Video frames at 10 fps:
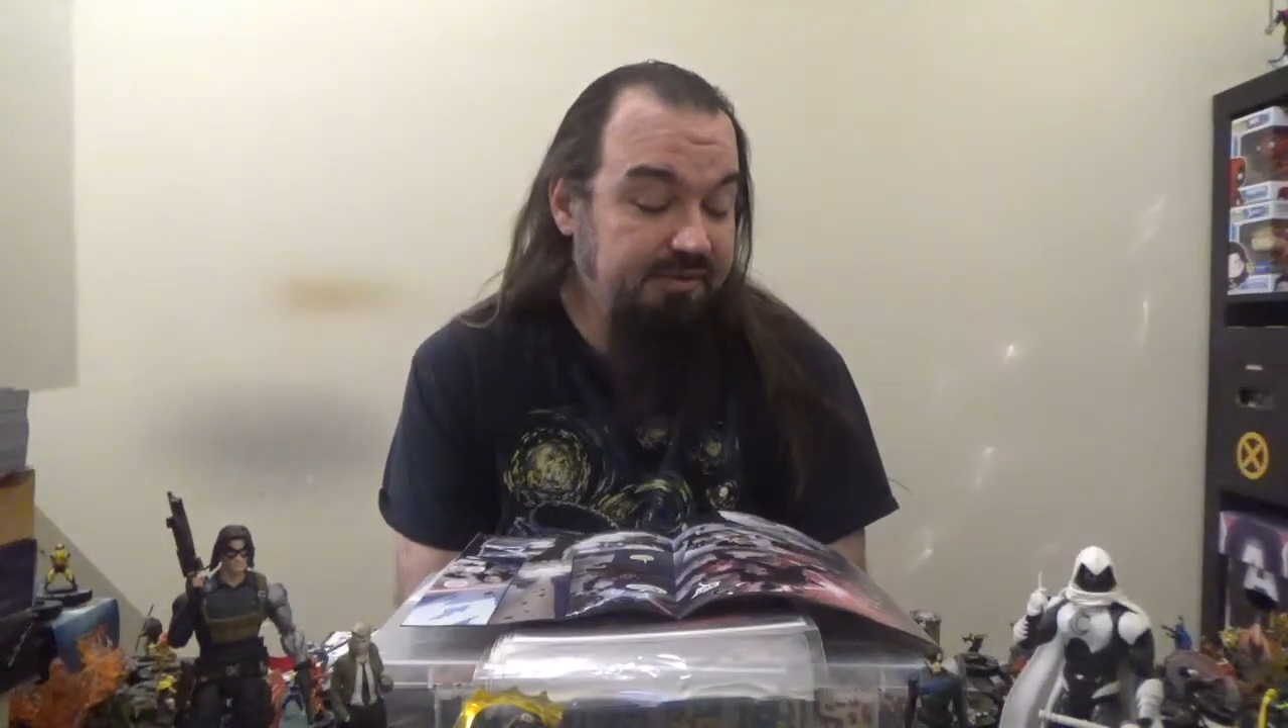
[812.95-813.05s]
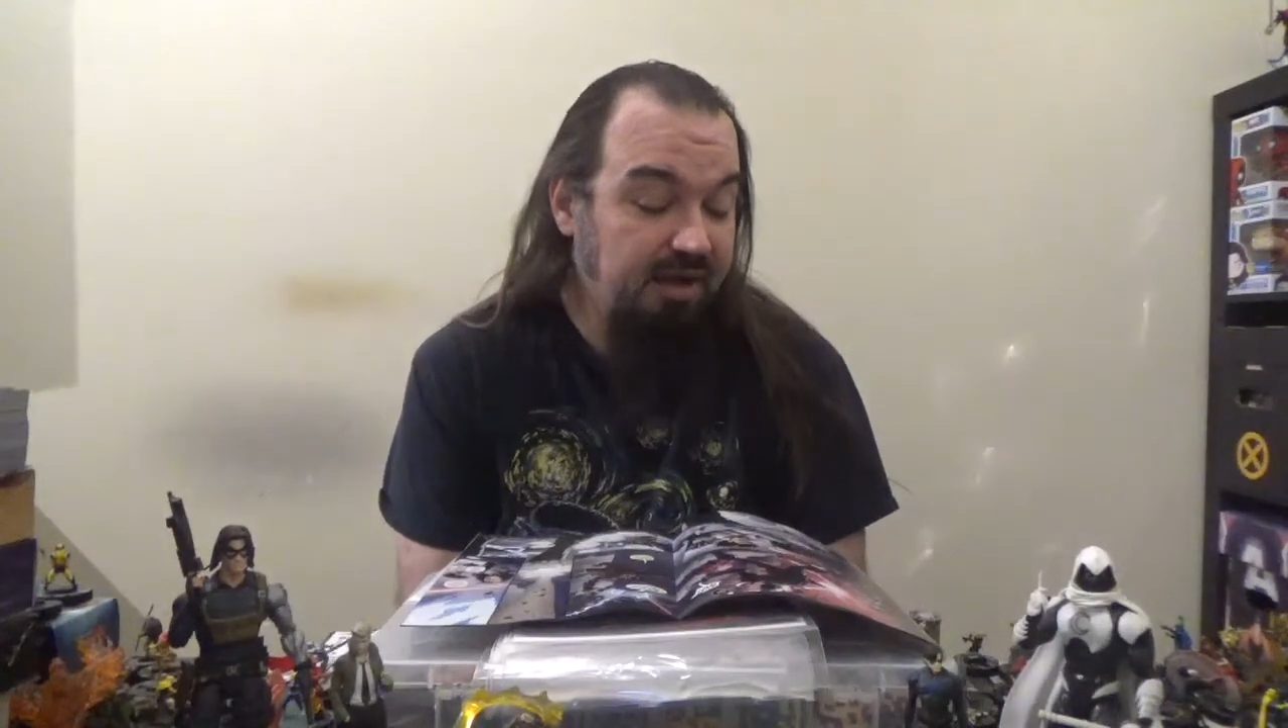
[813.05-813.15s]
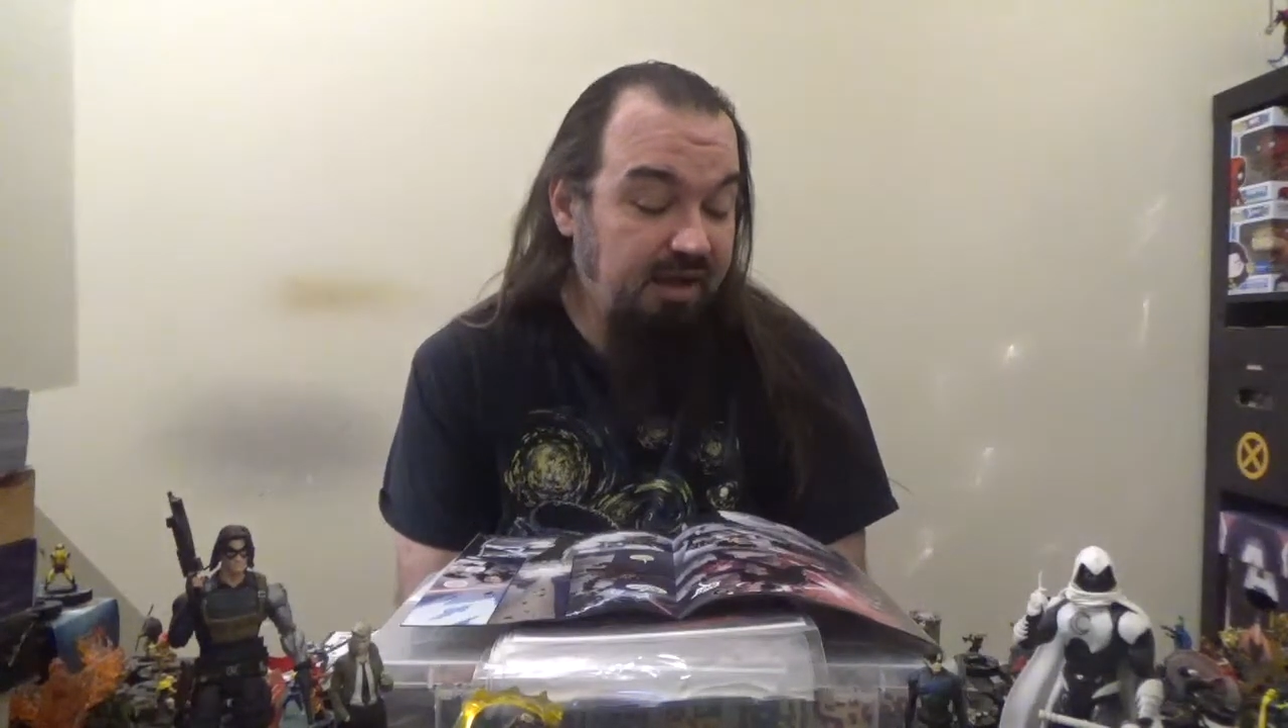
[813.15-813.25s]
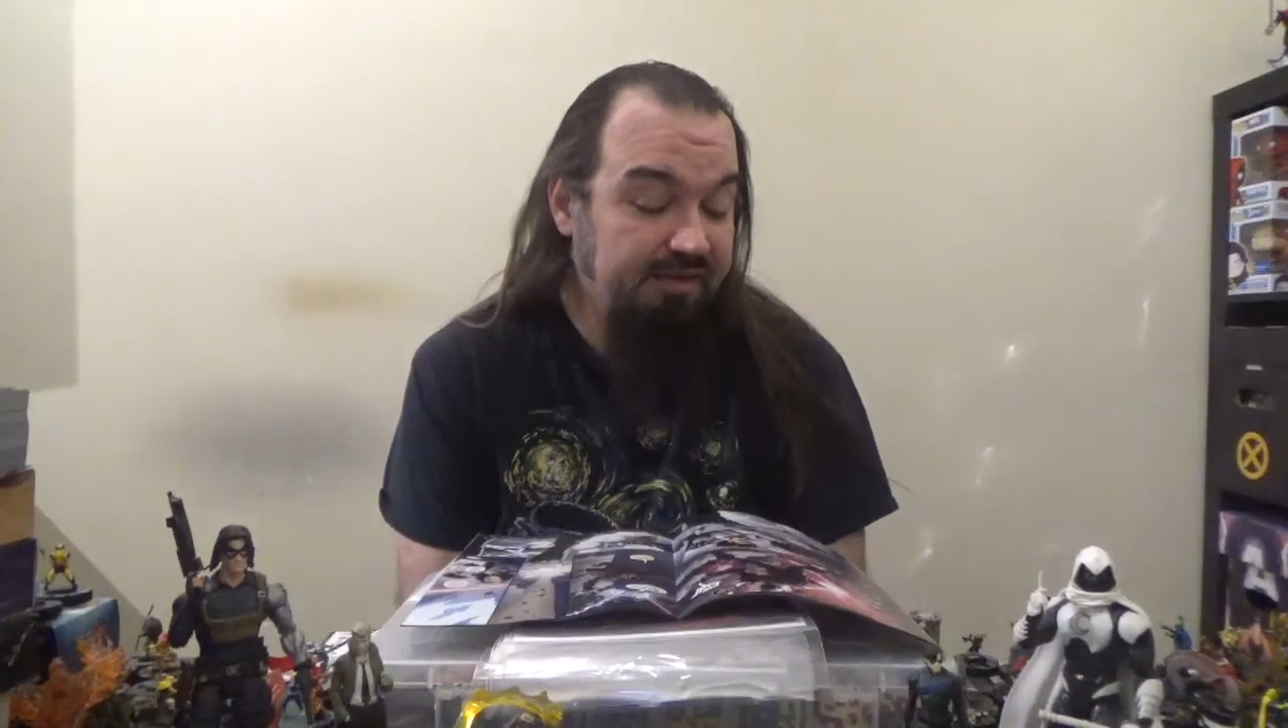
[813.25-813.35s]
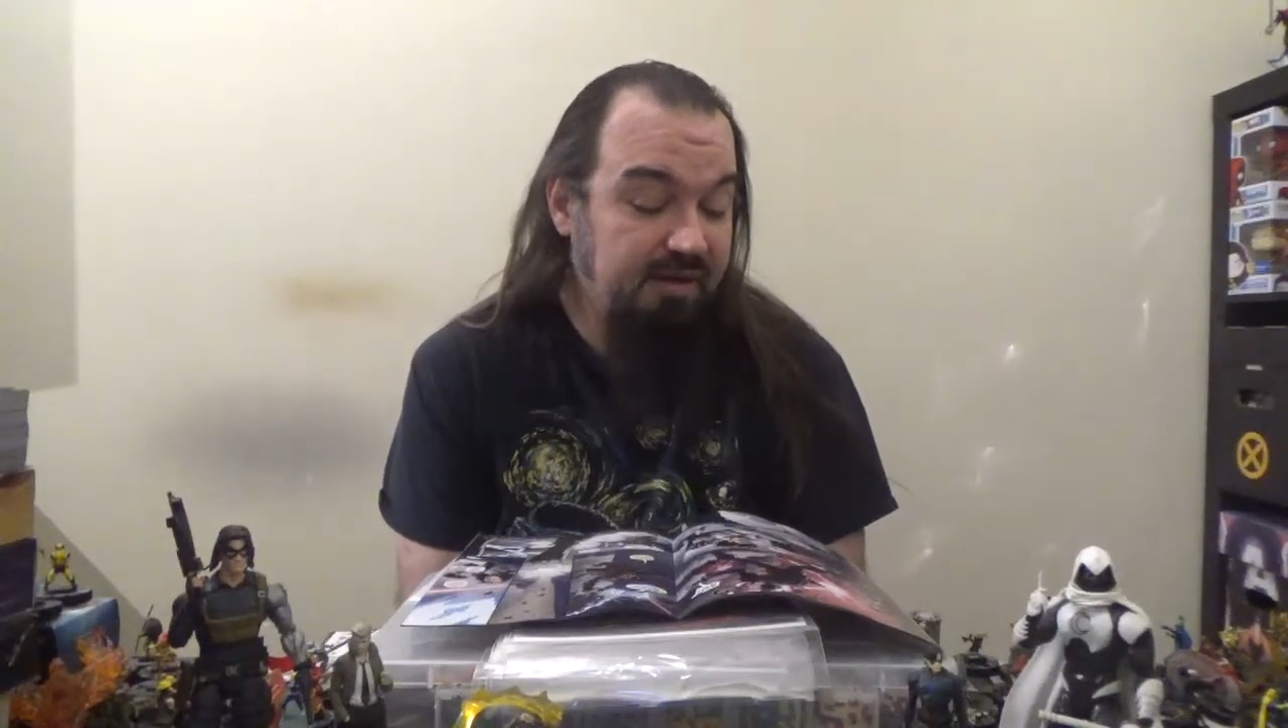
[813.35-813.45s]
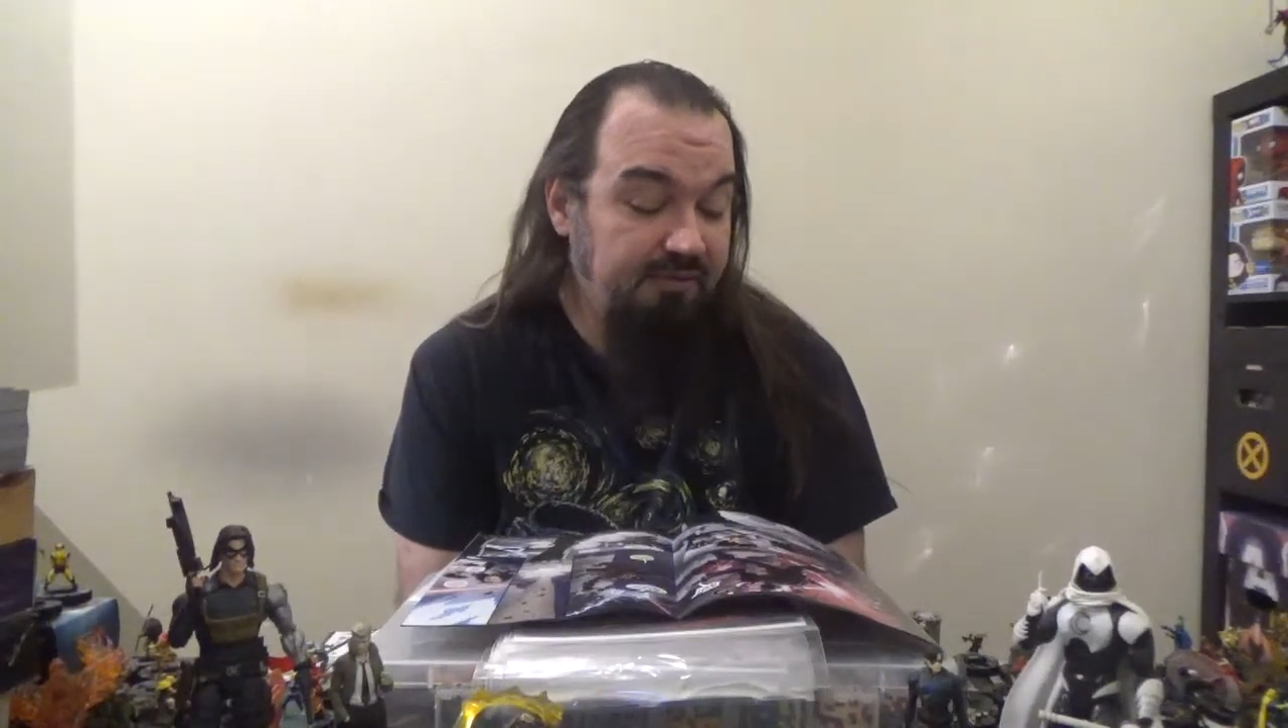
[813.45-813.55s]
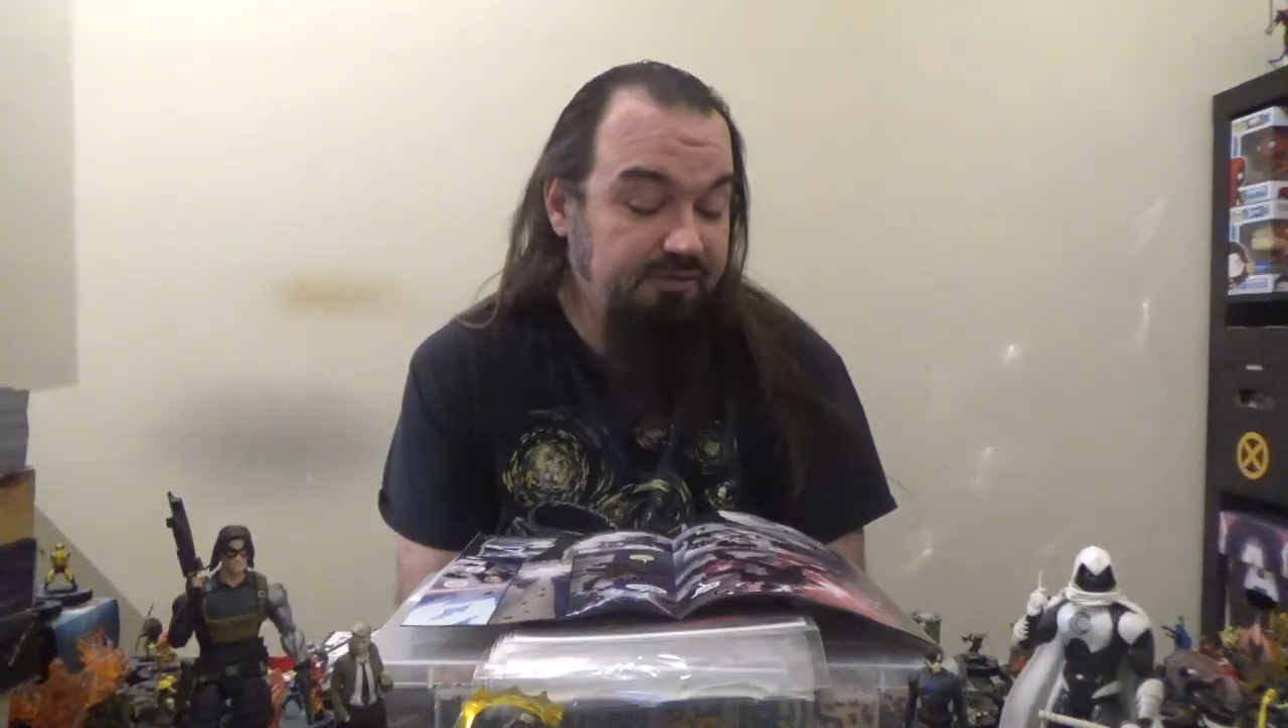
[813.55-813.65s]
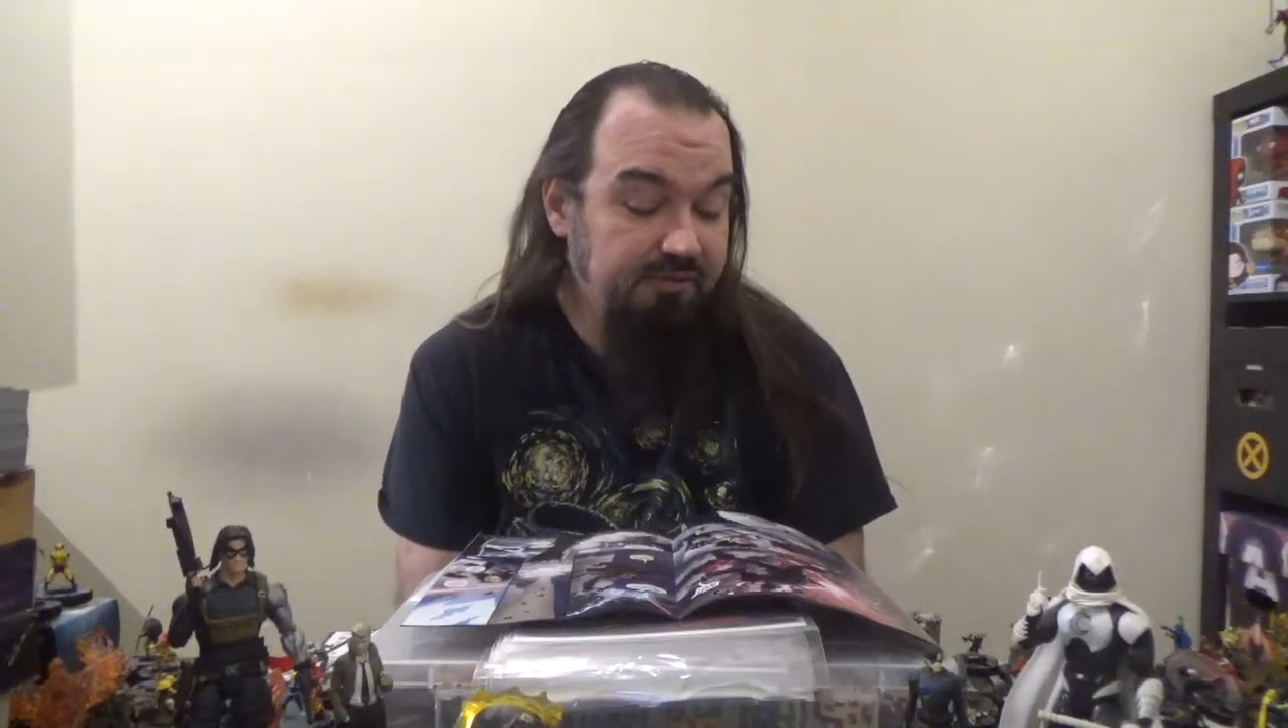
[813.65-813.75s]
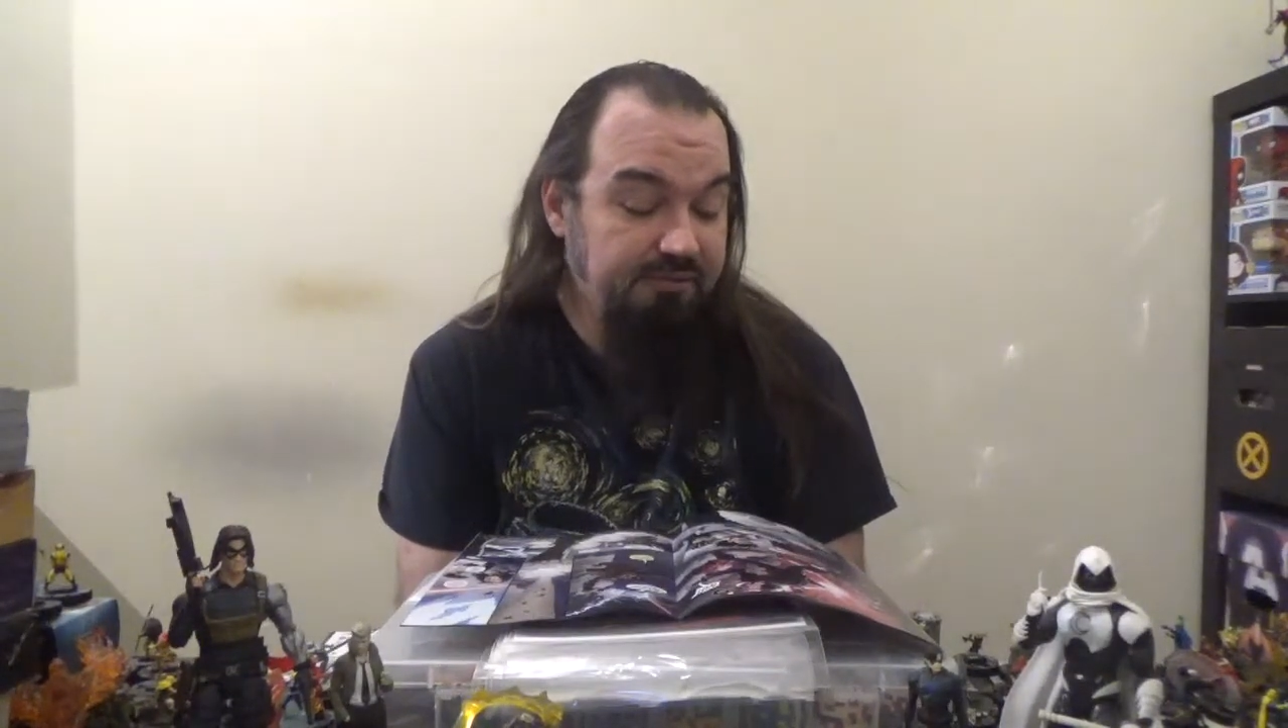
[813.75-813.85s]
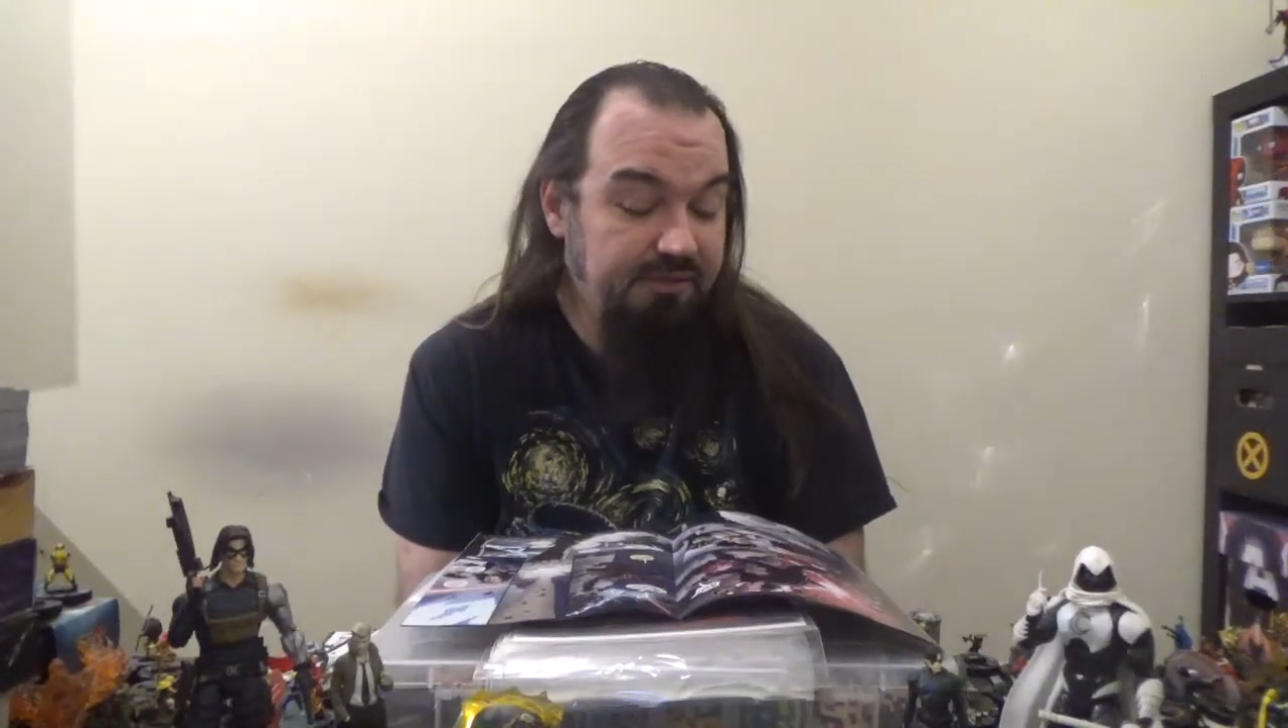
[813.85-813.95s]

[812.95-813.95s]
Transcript: tossed off the roof